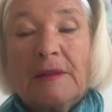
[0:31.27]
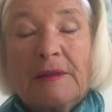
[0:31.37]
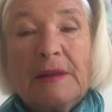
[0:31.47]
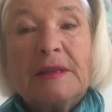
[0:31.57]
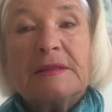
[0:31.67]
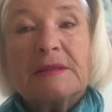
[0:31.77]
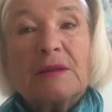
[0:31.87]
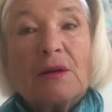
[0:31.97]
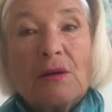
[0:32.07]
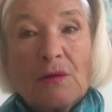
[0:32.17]
This
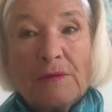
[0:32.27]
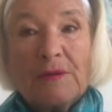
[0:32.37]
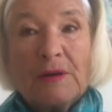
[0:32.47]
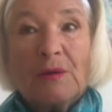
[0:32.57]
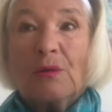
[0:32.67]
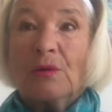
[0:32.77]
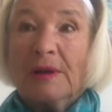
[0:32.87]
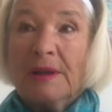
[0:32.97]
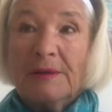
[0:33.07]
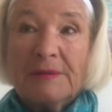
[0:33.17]
offer or
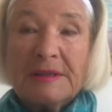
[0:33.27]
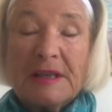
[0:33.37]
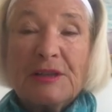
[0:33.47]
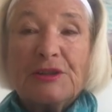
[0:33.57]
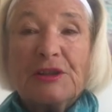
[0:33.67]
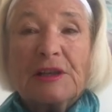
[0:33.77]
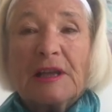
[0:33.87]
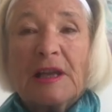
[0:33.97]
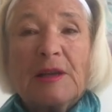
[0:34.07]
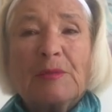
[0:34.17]
invitation
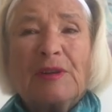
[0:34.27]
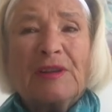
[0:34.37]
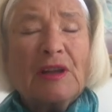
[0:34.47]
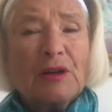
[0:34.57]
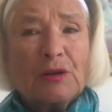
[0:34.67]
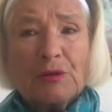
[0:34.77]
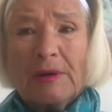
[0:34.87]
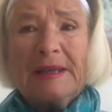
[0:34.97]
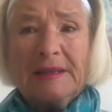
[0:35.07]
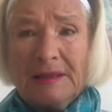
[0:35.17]
came with
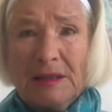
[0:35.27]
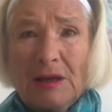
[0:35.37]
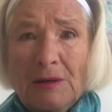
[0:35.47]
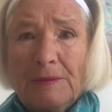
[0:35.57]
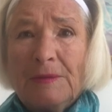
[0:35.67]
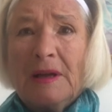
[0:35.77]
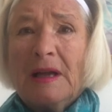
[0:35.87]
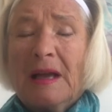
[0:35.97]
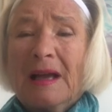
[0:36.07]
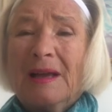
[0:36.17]
great love
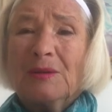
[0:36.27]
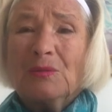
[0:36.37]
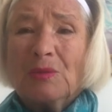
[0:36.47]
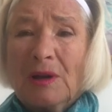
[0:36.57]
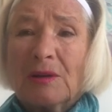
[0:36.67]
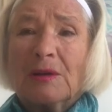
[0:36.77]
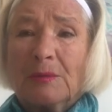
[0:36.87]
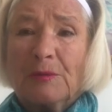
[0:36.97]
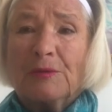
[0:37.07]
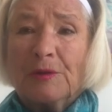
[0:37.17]
and
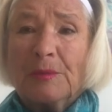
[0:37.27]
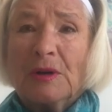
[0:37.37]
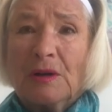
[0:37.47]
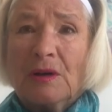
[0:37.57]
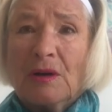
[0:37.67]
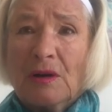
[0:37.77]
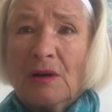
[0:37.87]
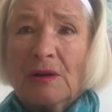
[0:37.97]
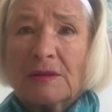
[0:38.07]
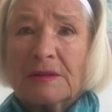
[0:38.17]
welcome from her
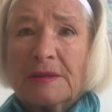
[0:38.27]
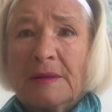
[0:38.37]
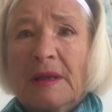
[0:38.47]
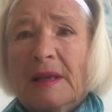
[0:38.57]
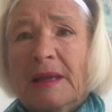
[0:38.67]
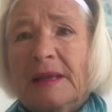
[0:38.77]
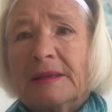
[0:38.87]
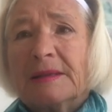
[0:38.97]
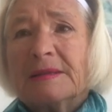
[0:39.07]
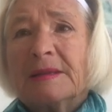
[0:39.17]
heart. It
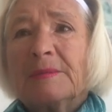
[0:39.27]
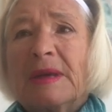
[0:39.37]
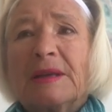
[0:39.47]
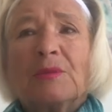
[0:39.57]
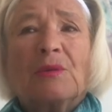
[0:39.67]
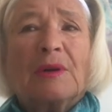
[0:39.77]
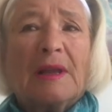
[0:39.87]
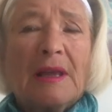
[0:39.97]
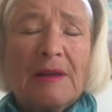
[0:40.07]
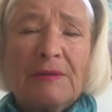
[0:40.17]
doesn't matter
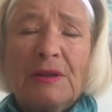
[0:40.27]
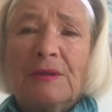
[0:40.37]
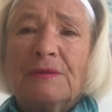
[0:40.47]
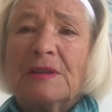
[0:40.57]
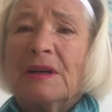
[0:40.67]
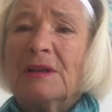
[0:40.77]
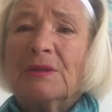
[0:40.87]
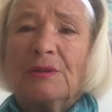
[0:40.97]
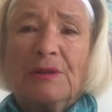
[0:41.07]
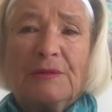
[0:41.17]
whatever you've done
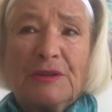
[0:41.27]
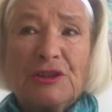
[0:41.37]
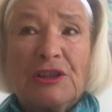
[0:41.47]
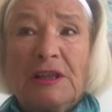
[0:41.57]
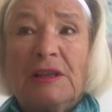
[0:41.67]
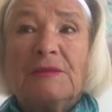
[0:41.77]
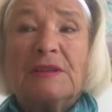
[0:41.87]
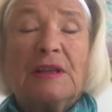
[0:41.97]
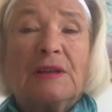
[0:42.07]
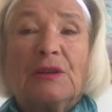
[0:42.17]
or you've achieved
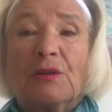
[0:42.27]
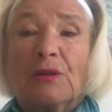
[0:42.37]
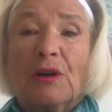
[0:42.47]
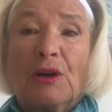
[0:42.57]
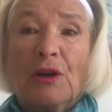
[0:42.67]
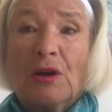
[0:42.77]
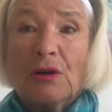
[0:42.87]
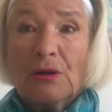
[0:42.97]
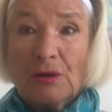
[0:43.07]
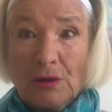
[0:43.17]
in your
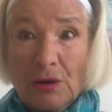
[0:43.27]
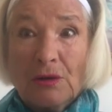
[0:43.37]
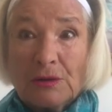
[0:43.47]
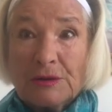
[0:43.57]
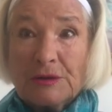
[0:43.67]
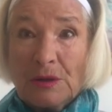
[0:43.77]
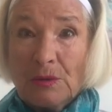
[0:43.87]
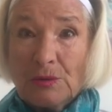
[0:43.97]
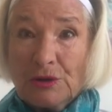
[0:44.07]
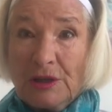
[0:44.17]
long, long
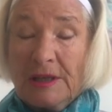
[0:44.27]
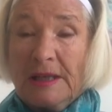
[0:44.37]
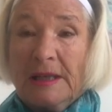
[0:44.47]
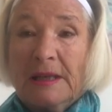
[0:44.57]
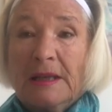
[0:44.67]
soul journey,